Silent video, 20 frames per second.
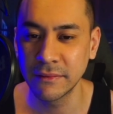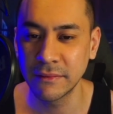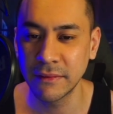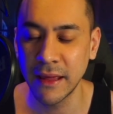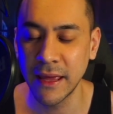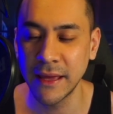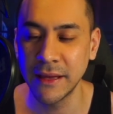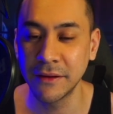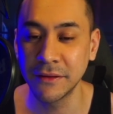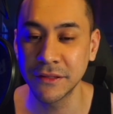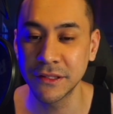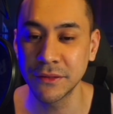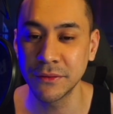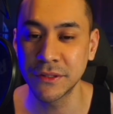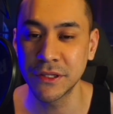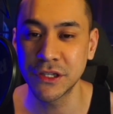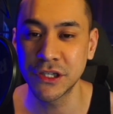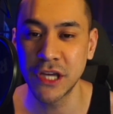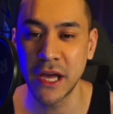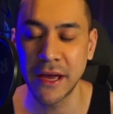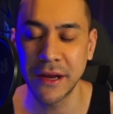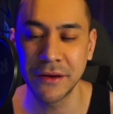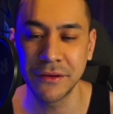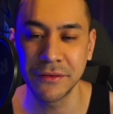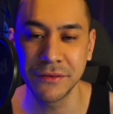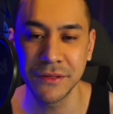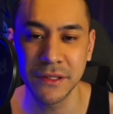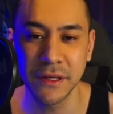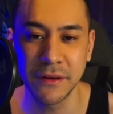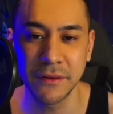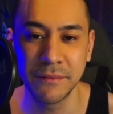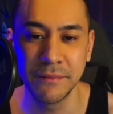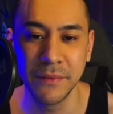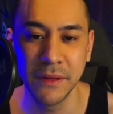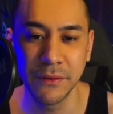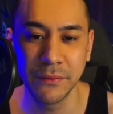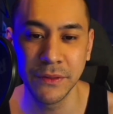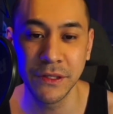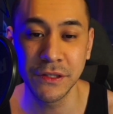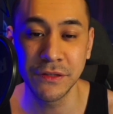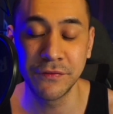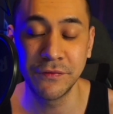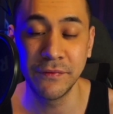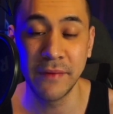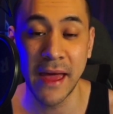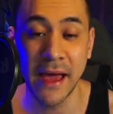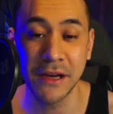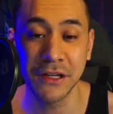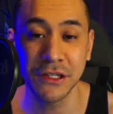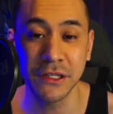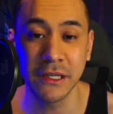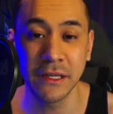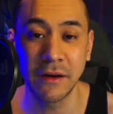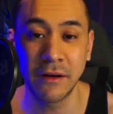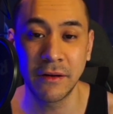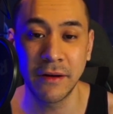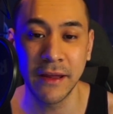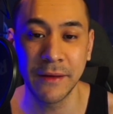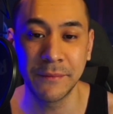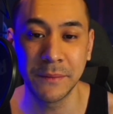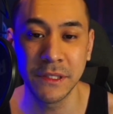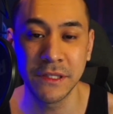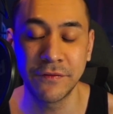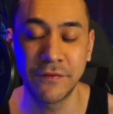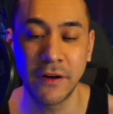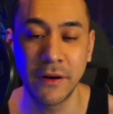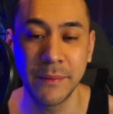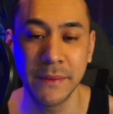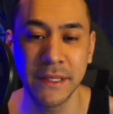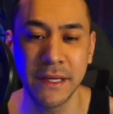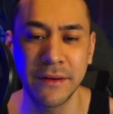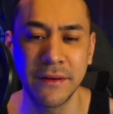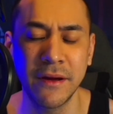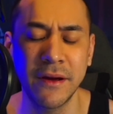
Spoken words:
And also it's a shadow, so we just actually are able to farm it down.